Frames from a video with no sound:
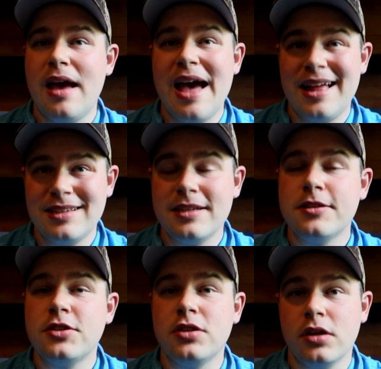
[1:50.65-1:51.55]
At
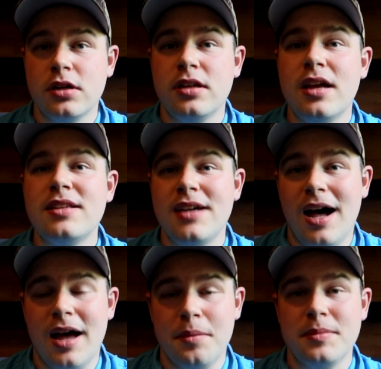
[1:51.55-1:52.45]
certain
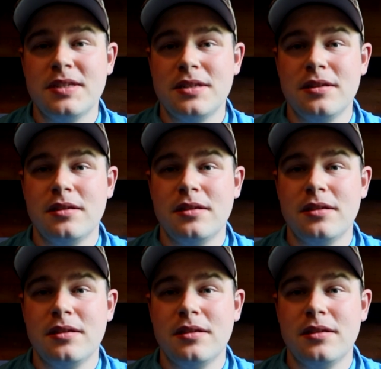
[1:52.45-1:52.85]
times.